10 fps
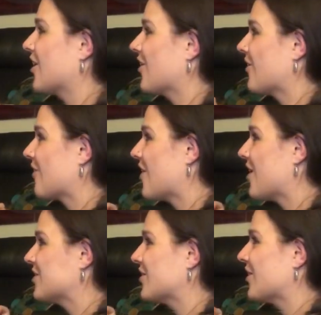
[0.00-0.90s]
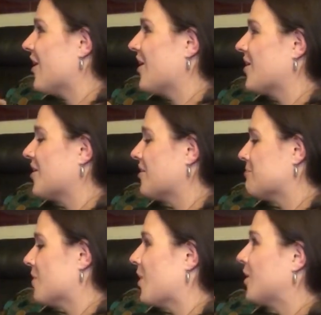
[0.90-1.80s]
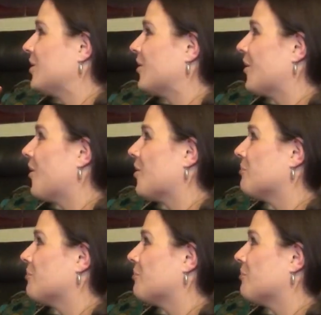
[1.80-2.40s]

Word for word: on your arm, on your arm.